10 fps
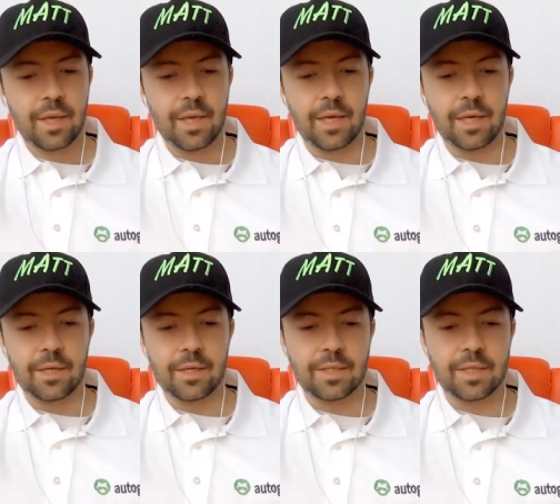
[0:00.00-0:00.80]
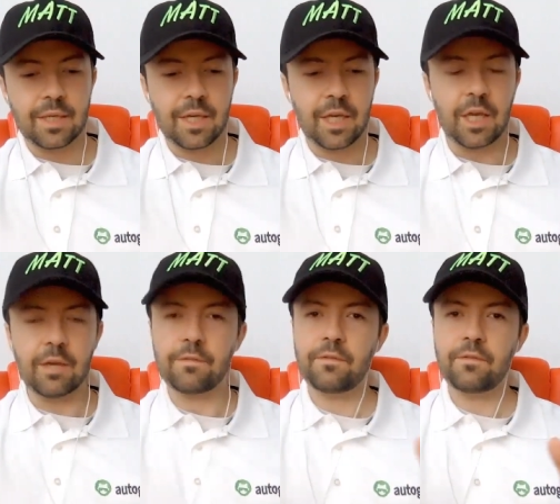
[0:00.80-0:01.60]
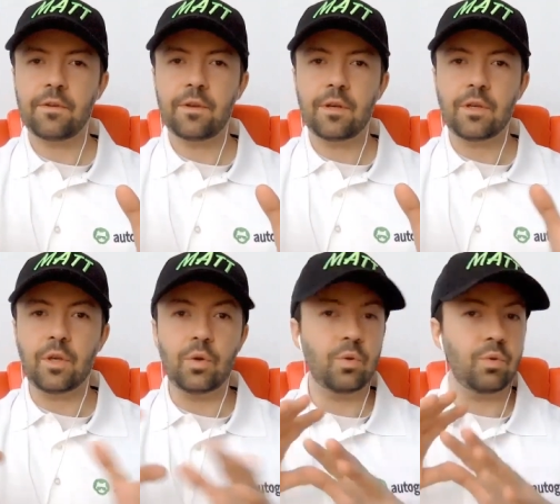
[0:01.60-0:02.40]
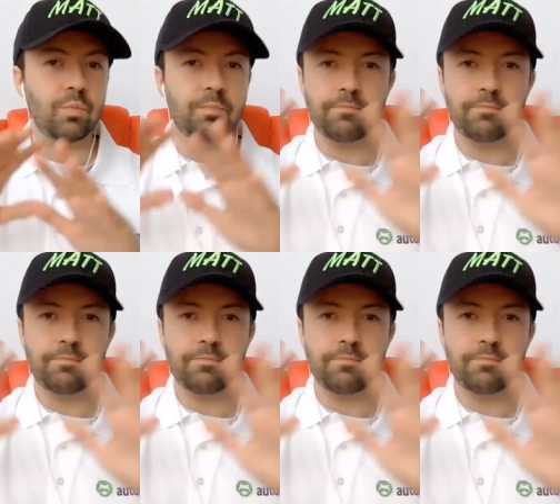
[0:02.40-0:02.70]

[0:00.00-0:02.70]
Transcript: is, if you